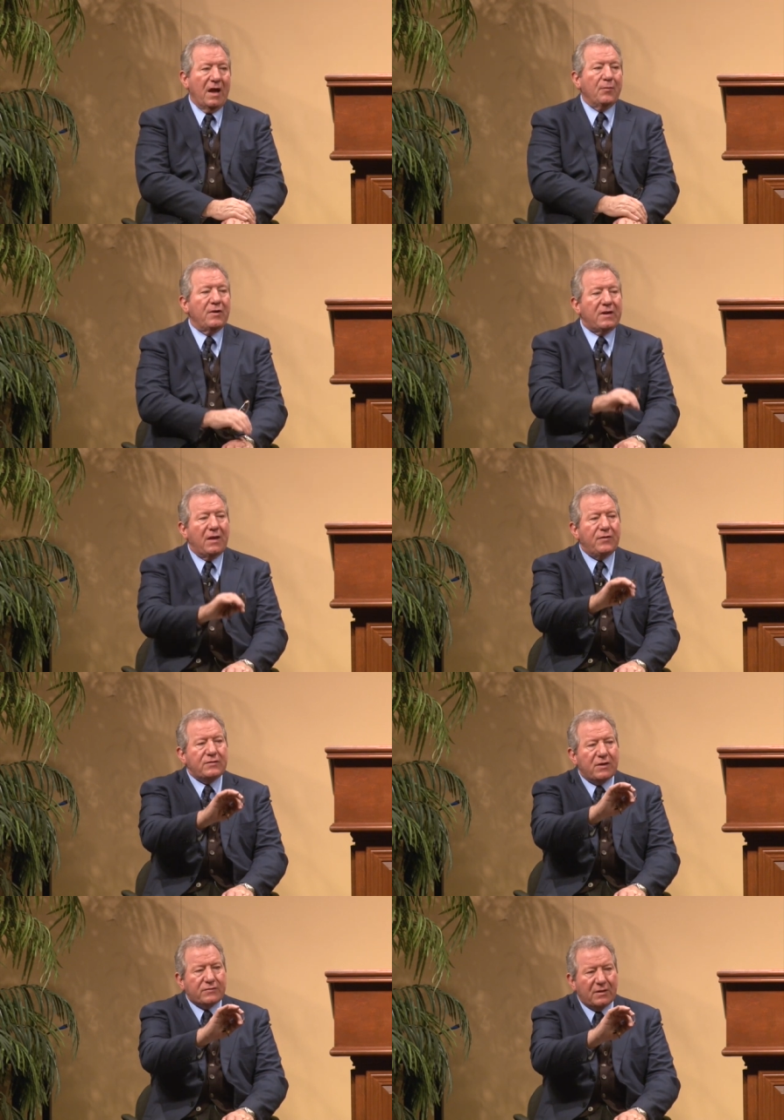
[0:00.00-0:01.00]
Now, I'm going to give
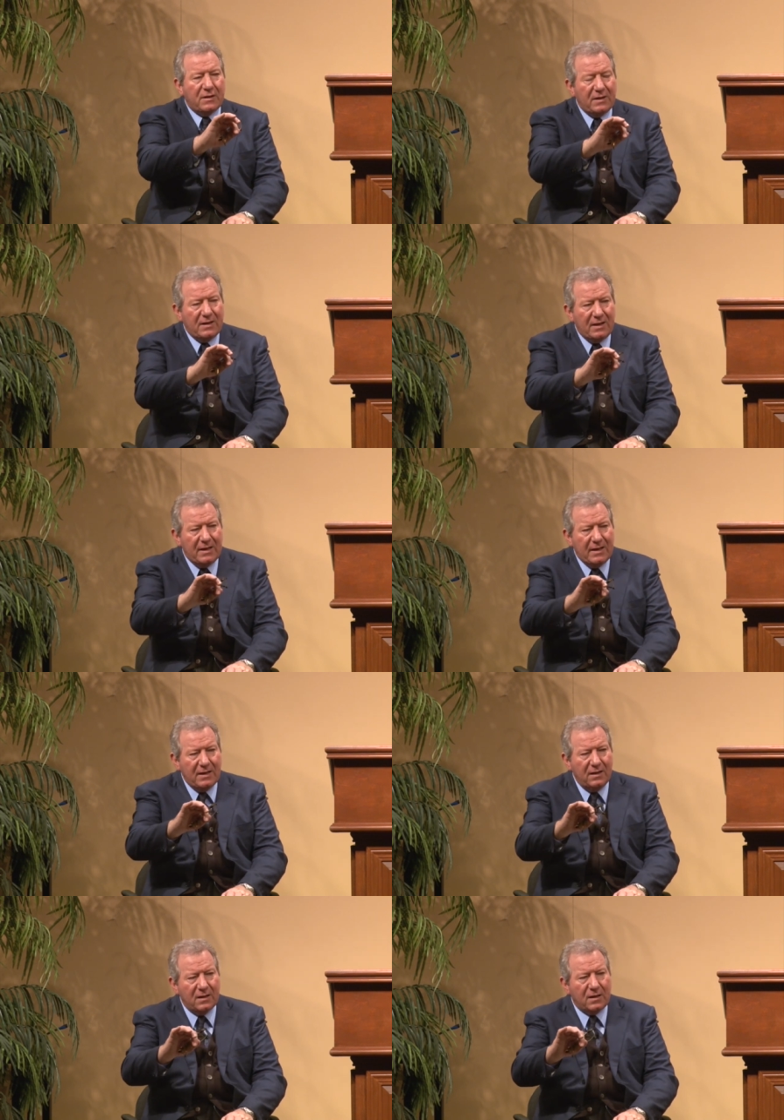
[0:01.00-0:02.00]
you just a
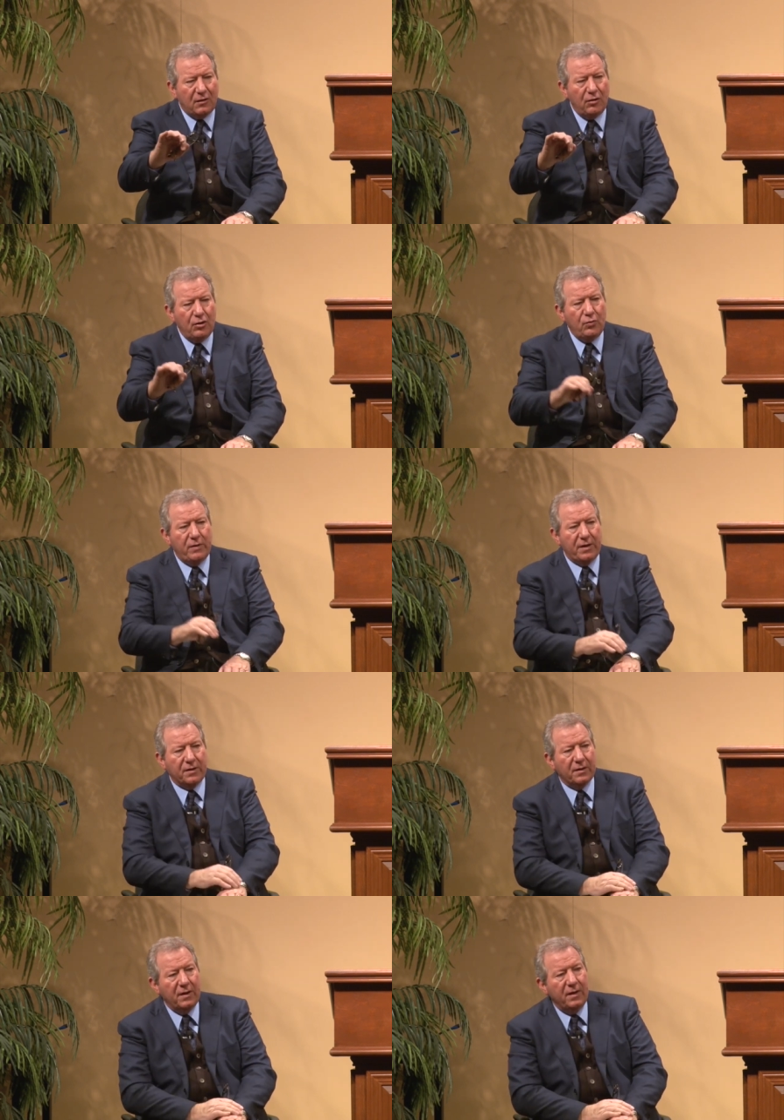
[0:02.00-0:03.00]
little clue
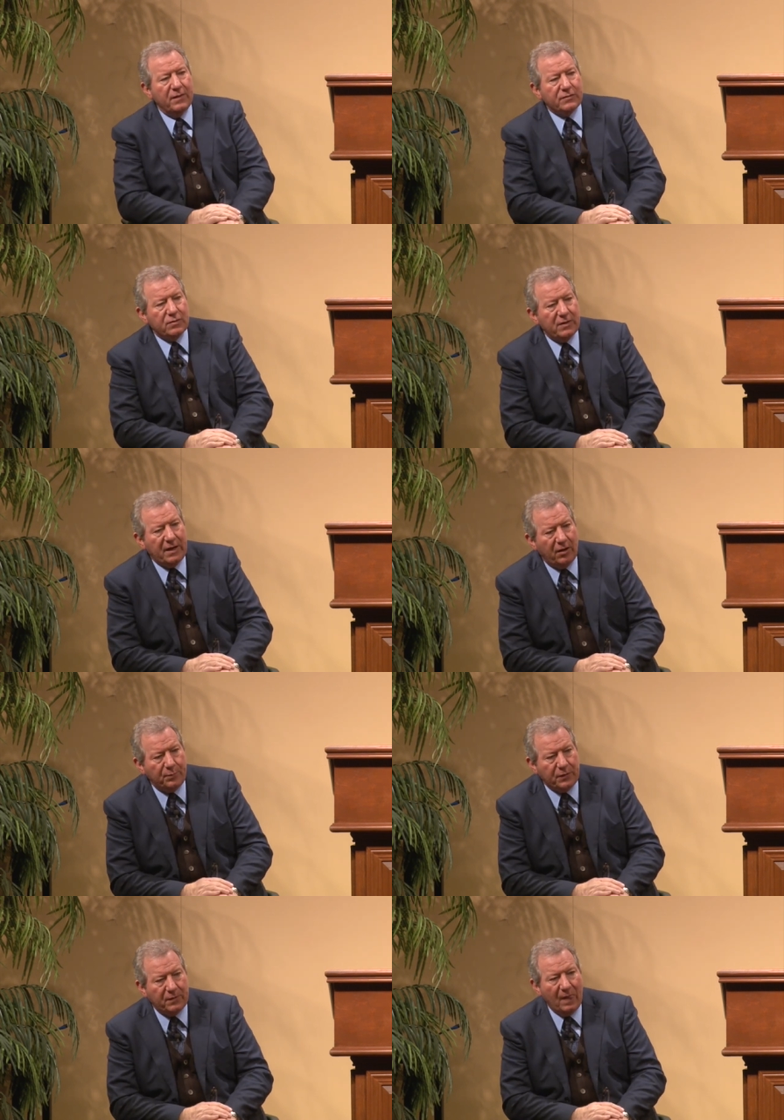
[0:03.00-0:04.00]
here that's going to
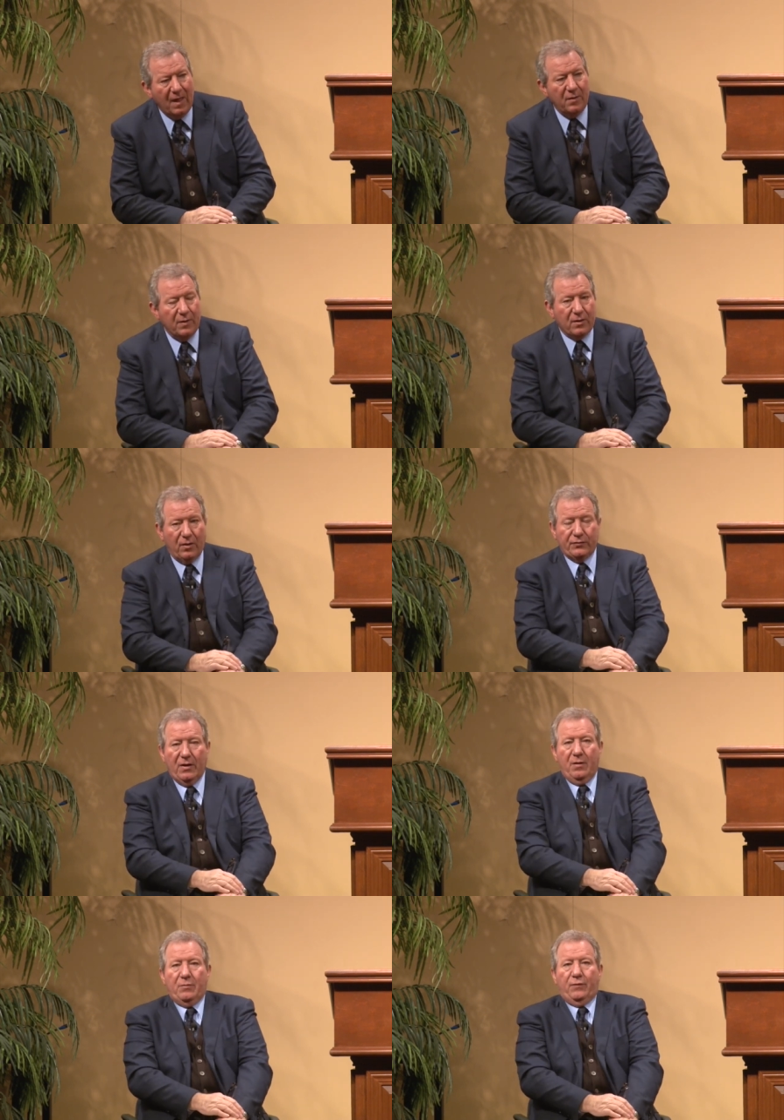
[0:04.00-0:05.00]
help you because
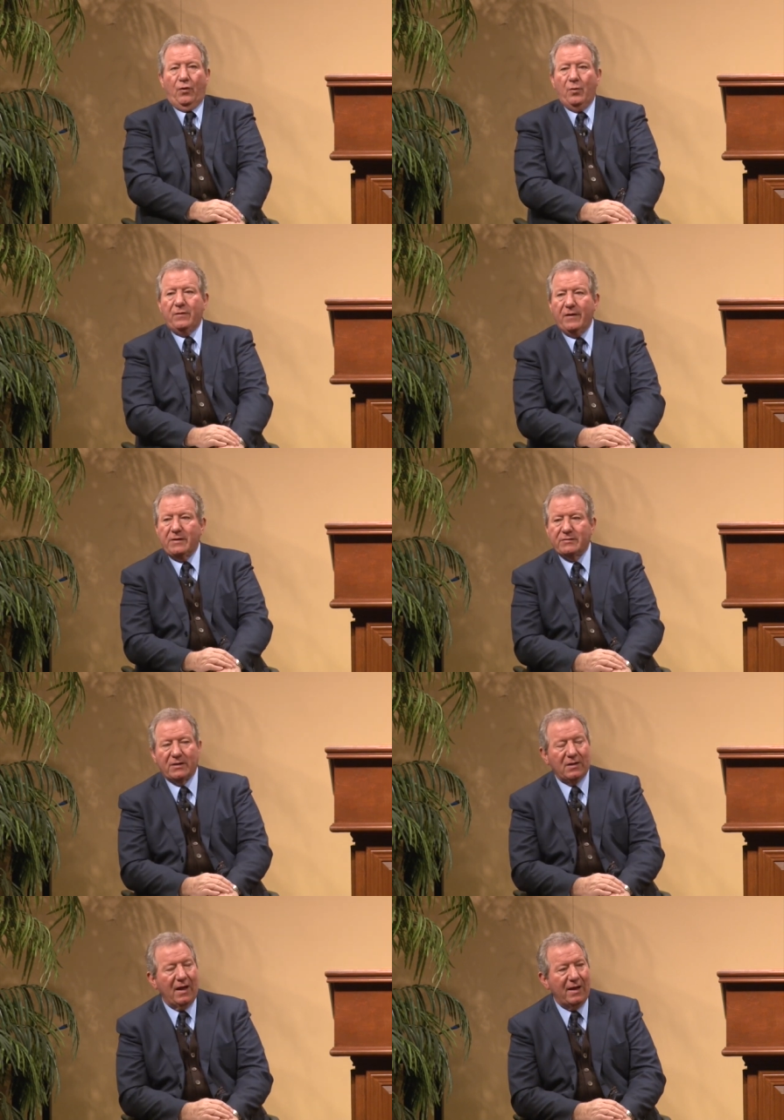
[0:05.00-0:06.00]
before we finish
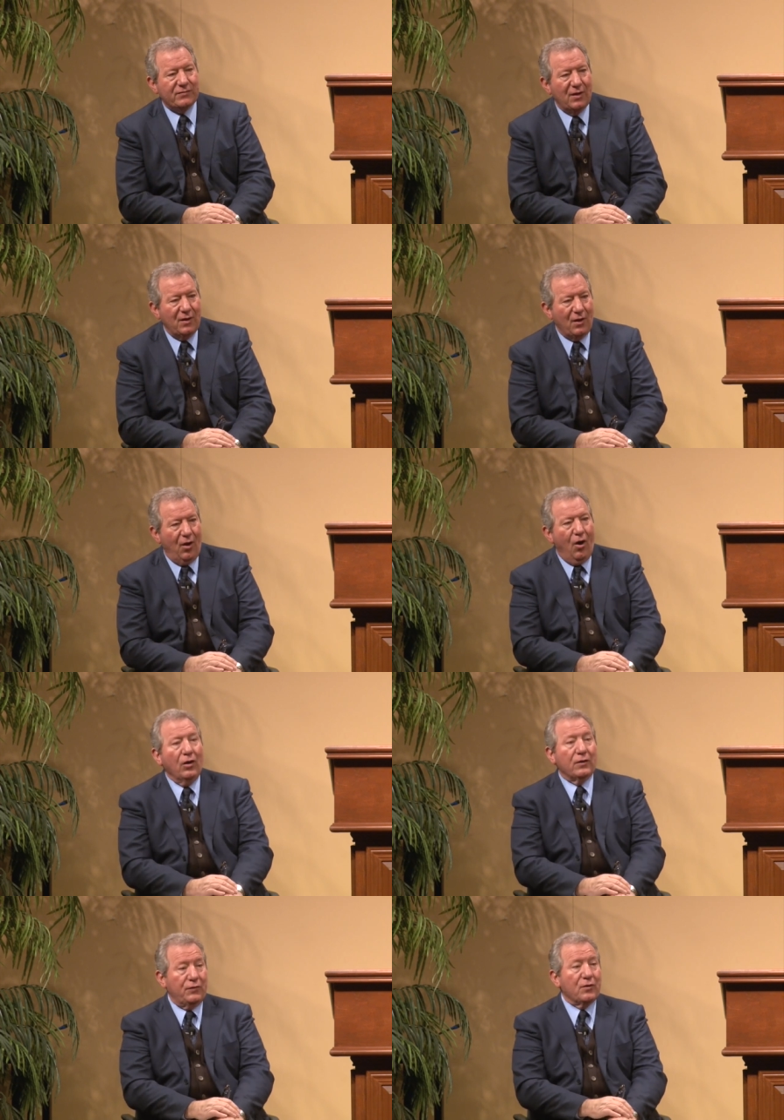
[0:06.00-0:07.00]
the class,
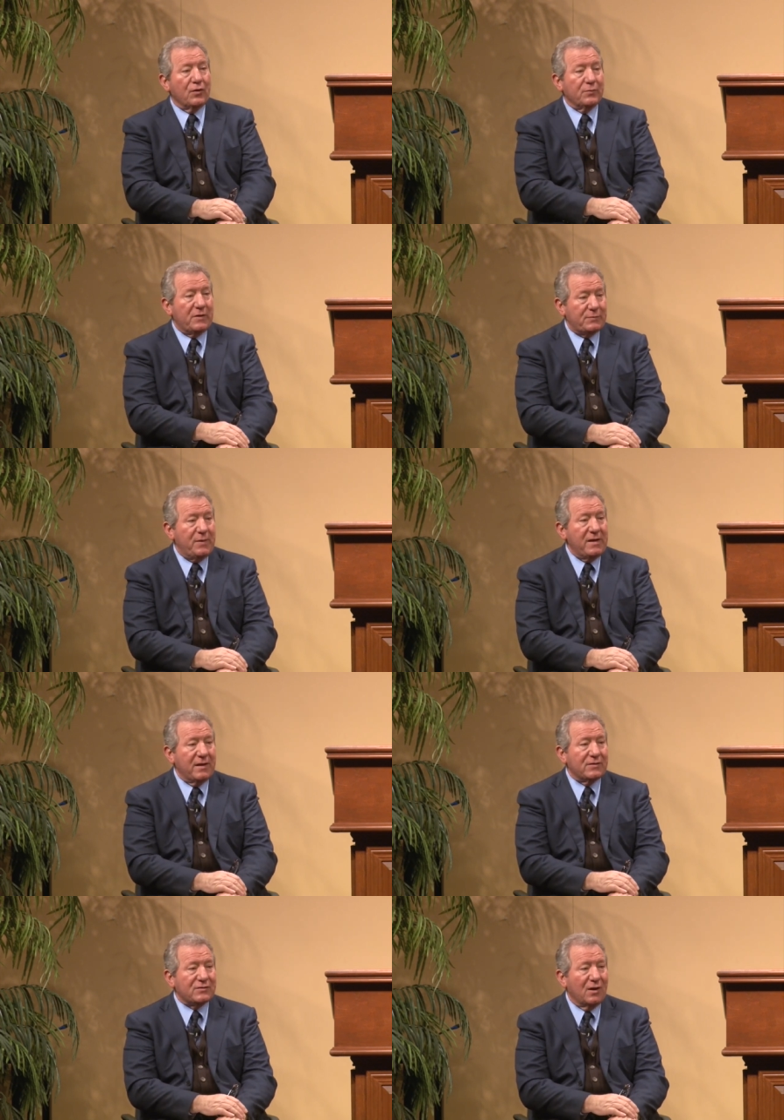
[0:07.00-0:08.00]
all of you are going to be
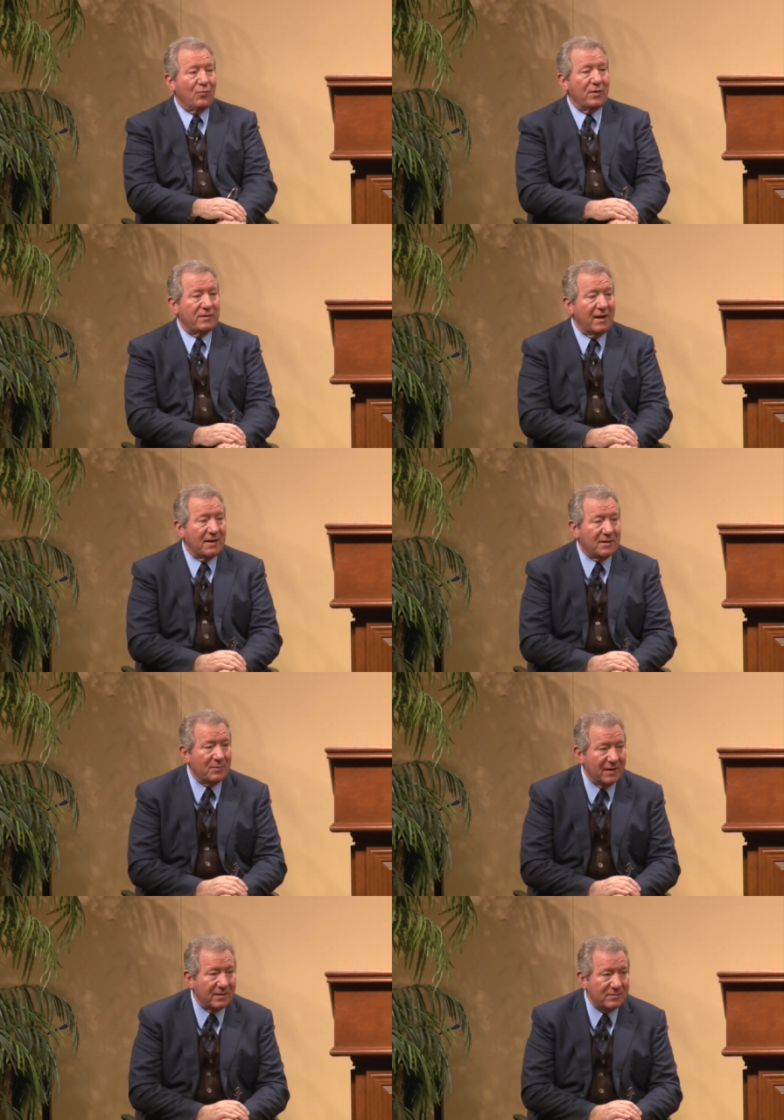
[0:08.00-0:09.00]
speaking to someone telling
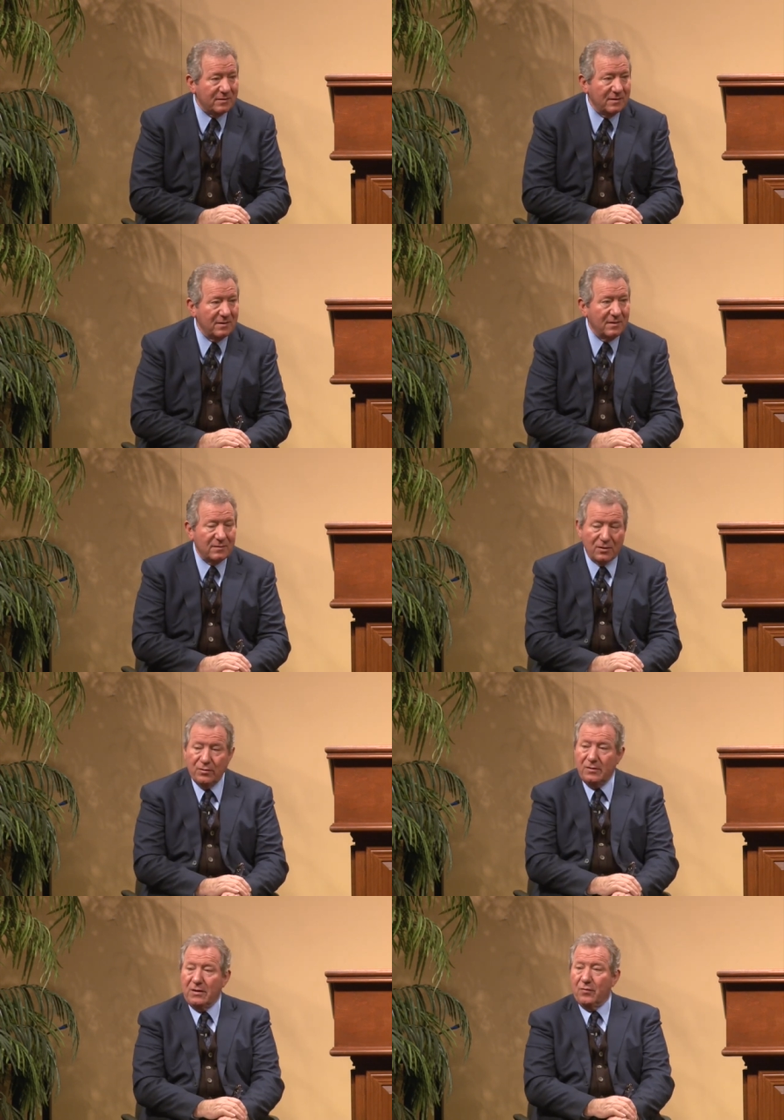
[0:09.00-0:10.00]
them this. So
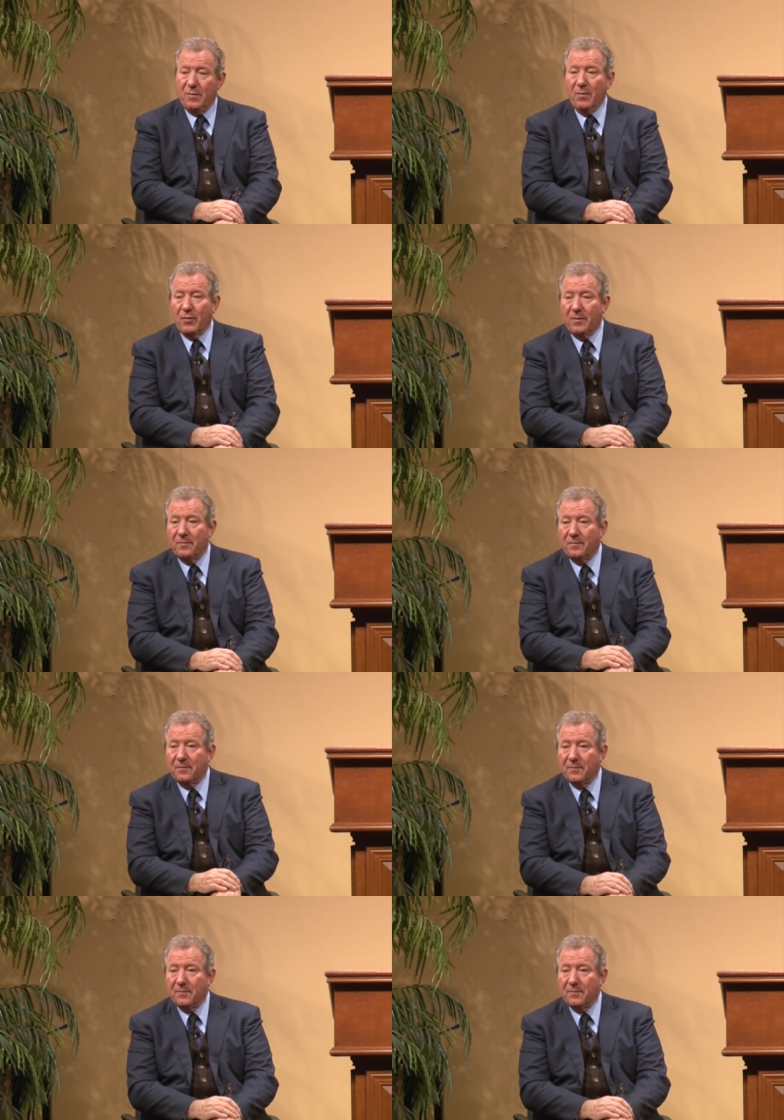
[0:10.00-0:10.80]
you need to remember it.